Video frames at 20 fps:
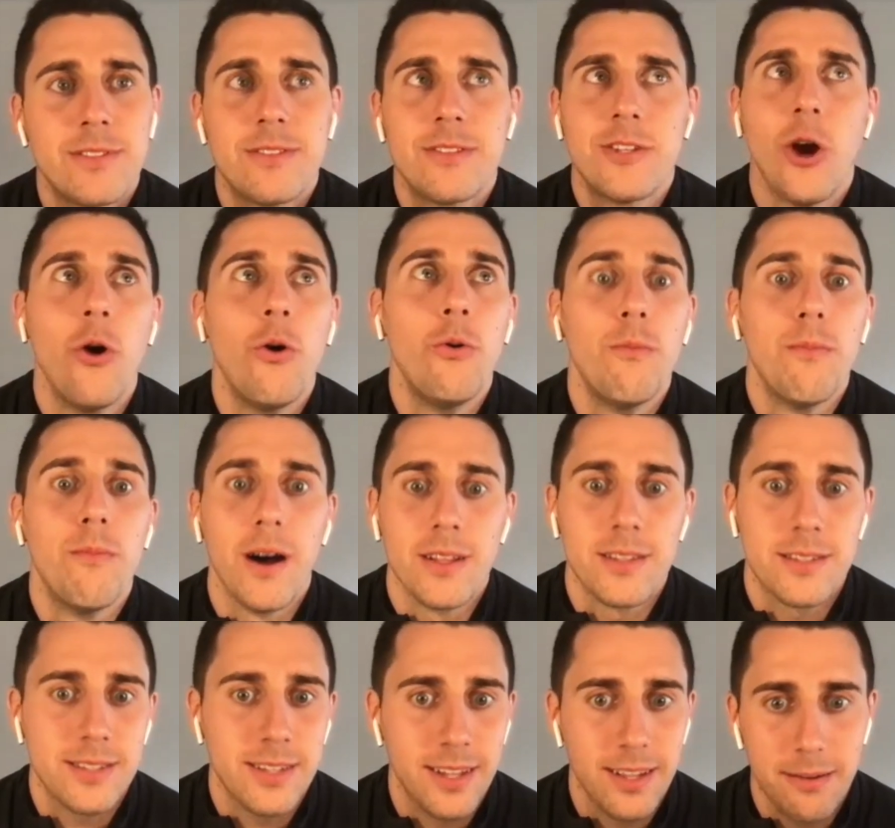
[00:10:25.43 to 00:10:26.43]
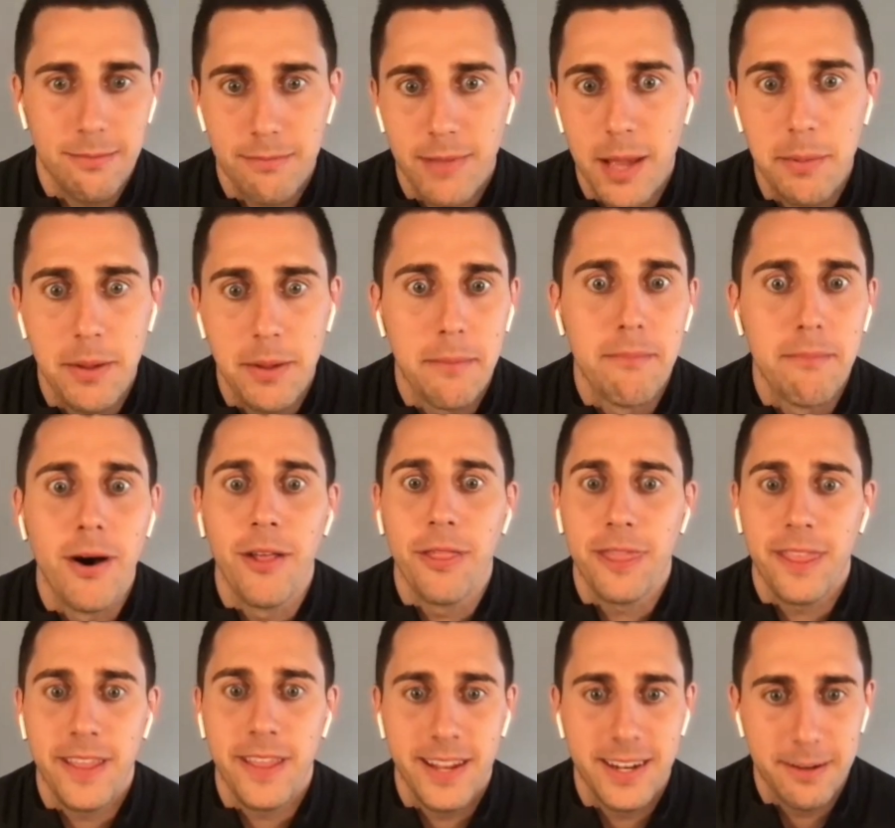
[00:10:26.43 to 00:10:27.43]
two months in, maybe a
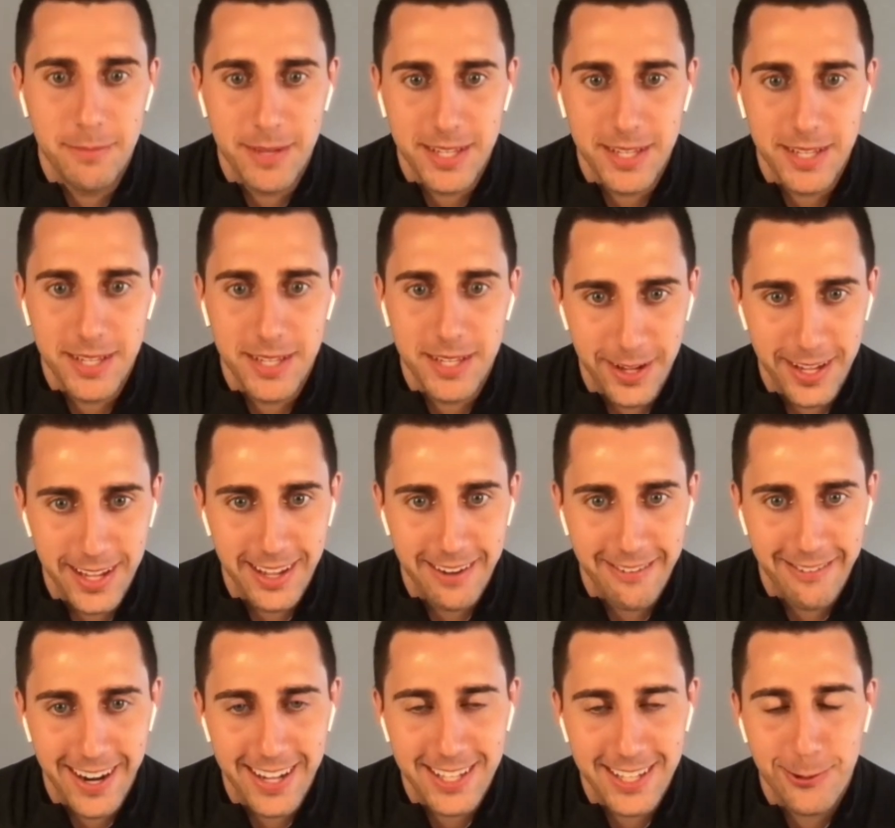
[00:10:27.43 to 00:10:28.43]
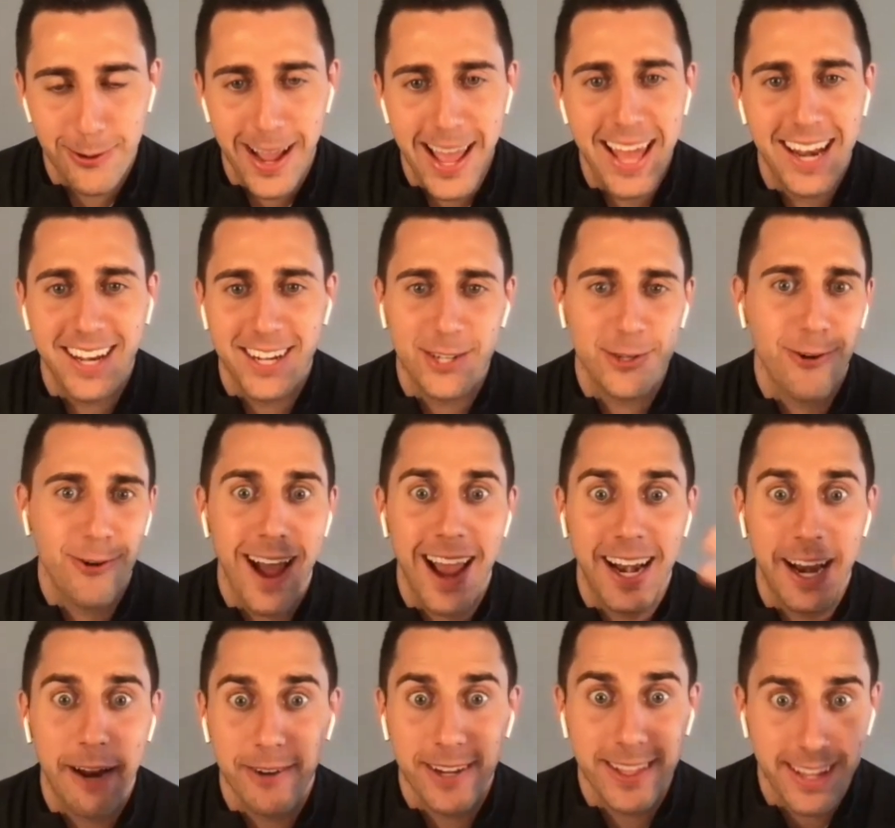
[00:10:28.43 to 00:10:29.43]
month into me doing it, right? So I hadn't
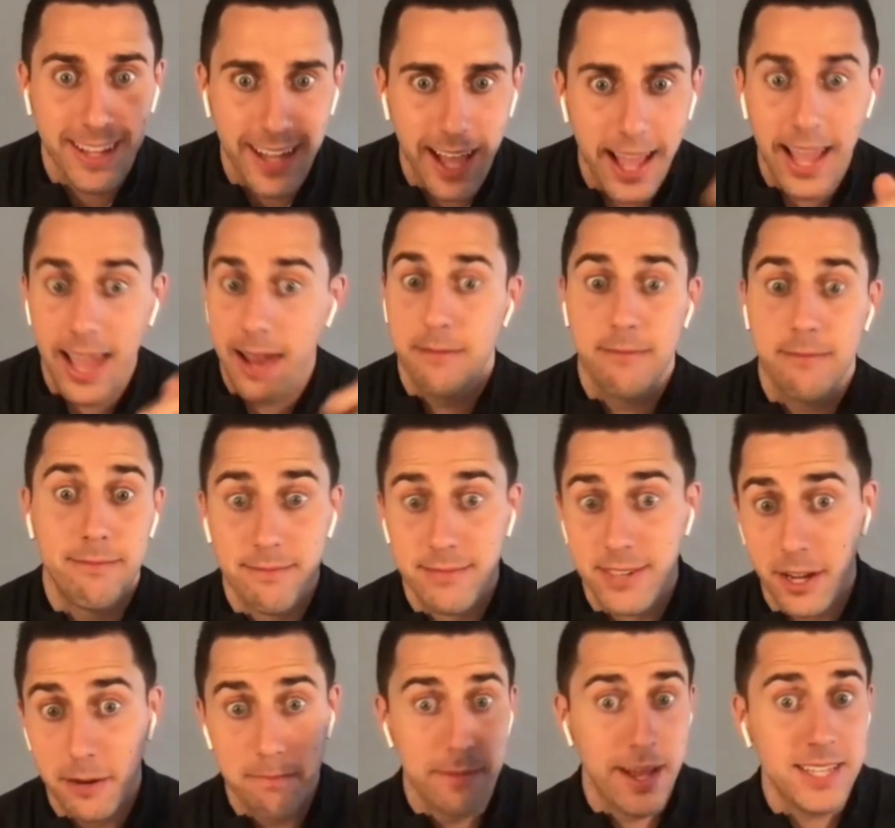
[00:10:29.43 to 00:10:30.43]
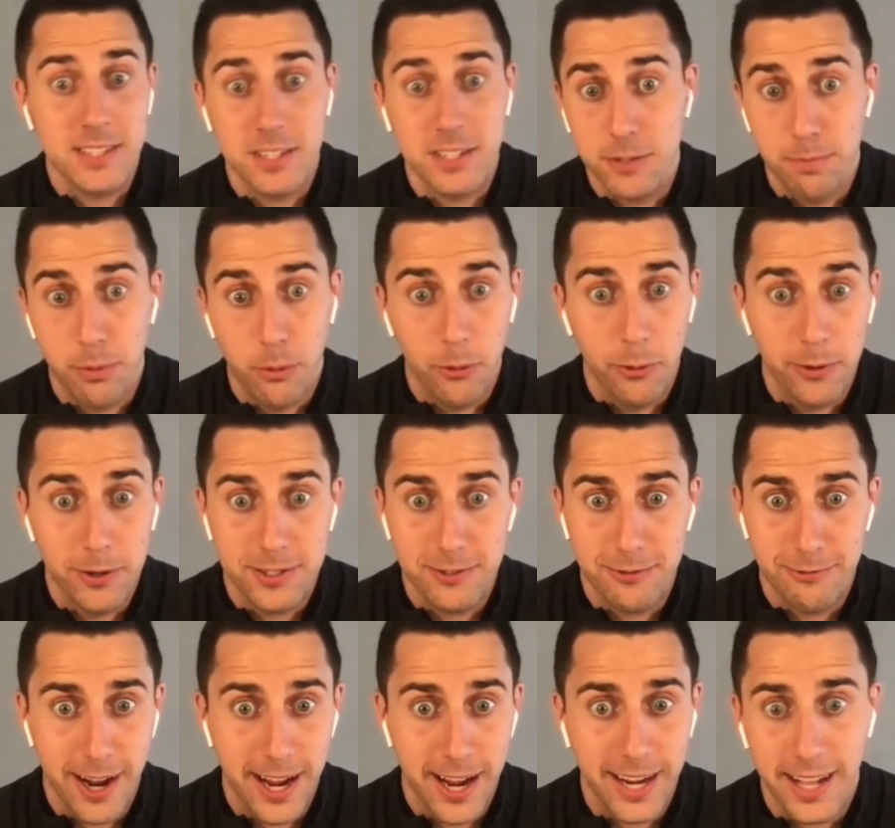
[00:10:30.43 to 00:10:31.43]
tried everything. I had done message boards,
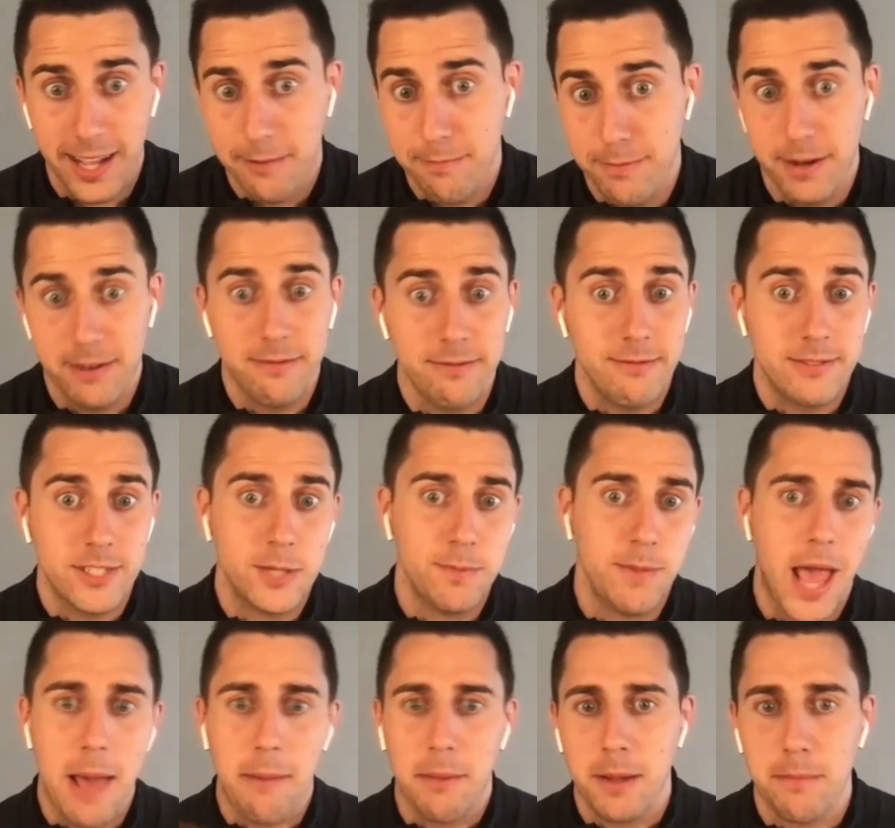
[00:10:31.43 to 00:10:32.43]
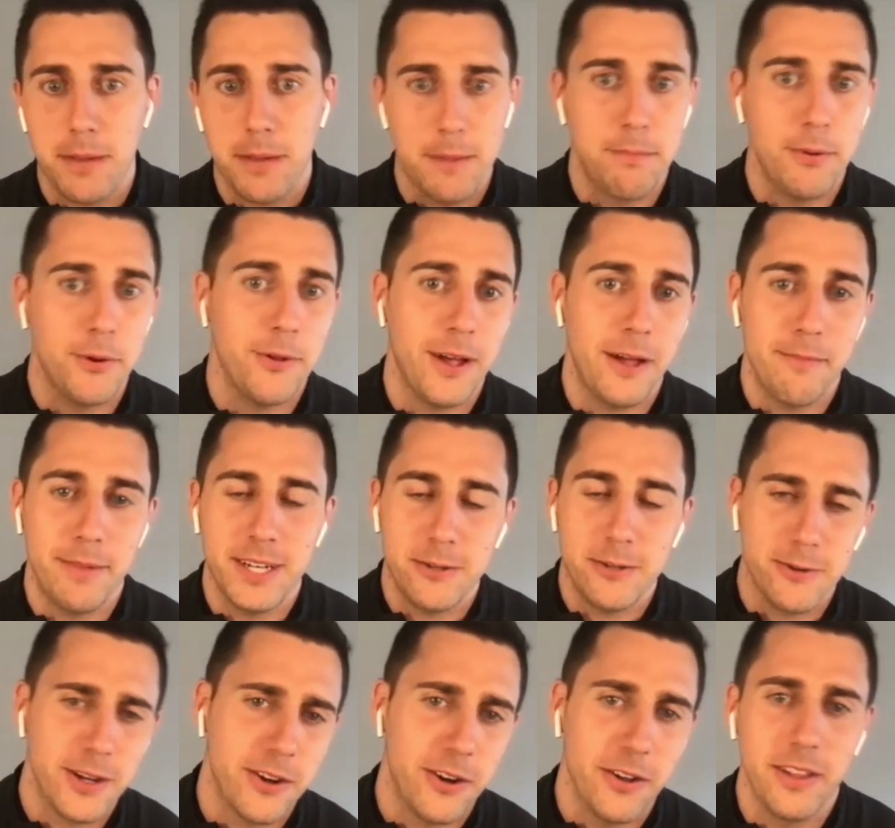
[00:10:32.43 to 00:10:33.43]
right? I've been spamming people. I've been
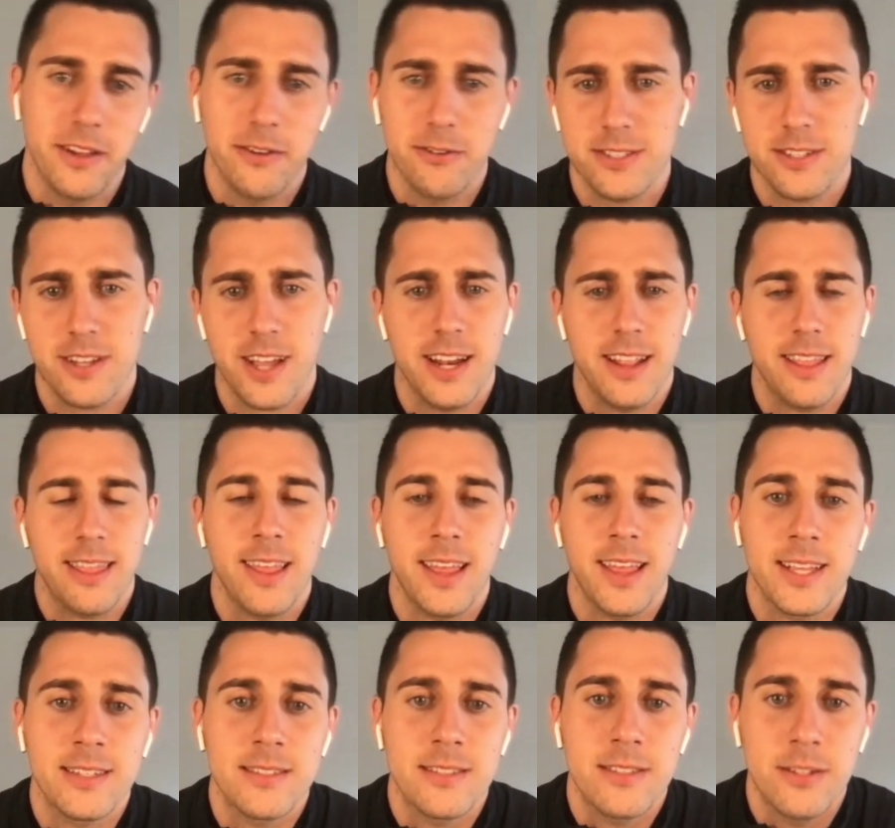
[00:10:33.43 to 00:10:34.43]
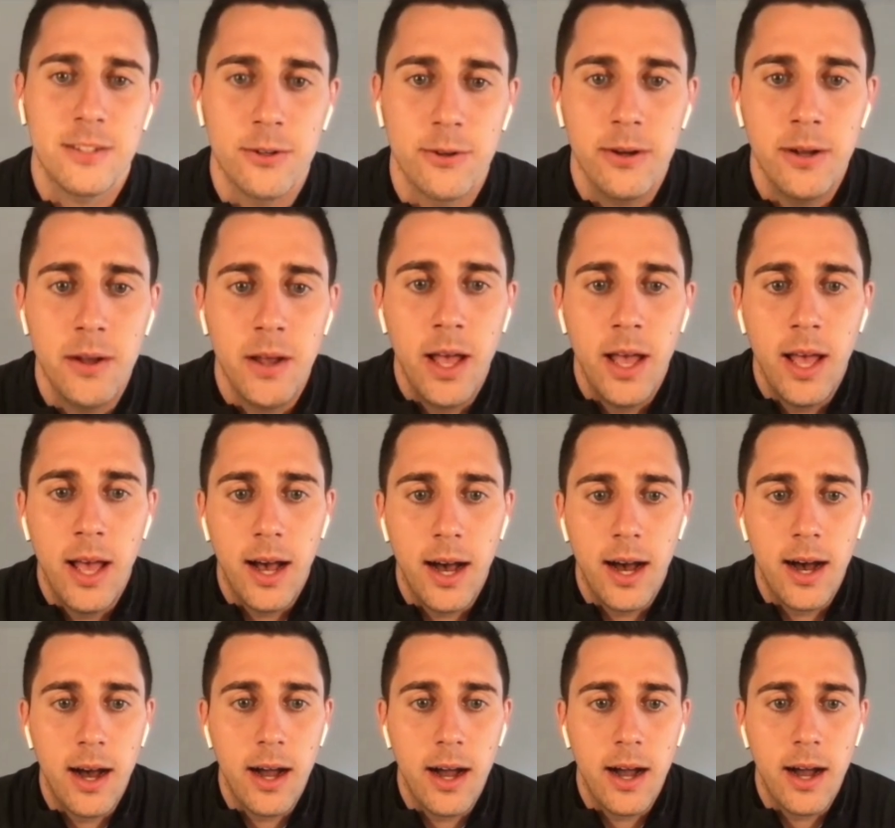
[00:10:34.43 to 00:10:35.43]
doing all those kind of things to
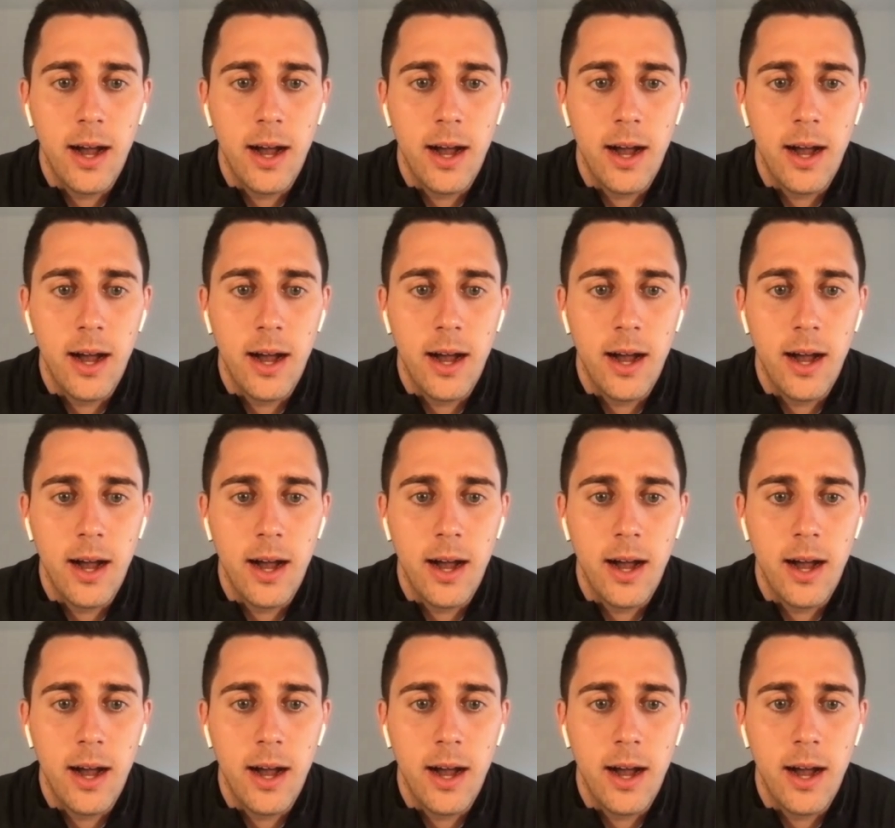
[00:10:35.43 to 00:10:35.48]
uh,